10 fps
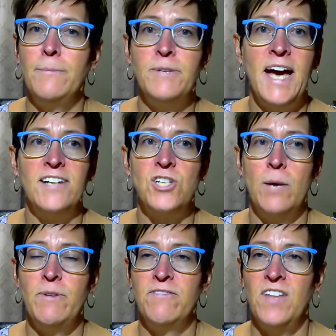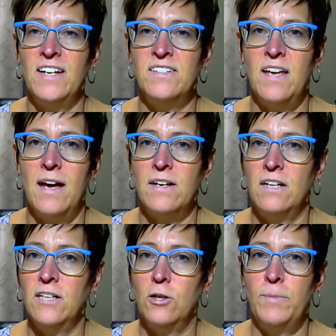catch up if things get
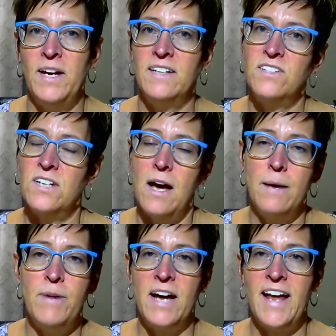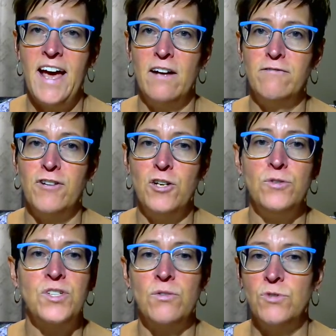a little bit out of hand for you.
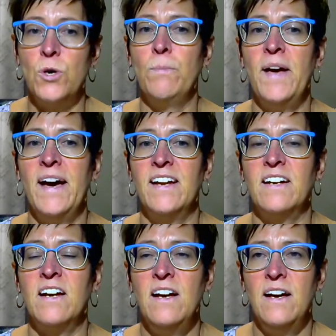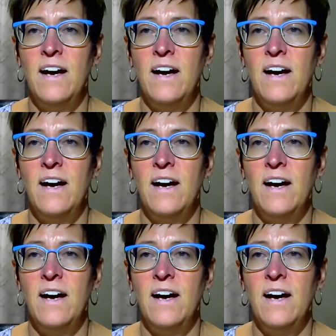So don't panic.